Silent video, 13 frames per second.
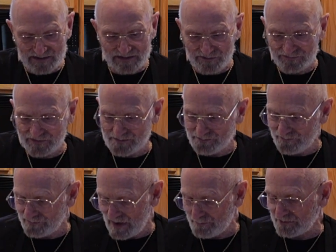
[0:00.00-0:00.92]
I love them.
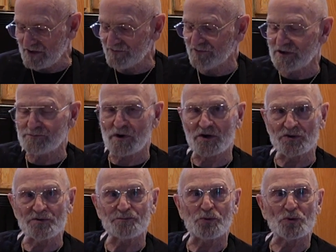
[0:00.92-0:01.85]
I'm giving them a
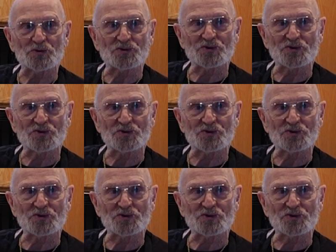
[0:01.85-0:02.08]
good push.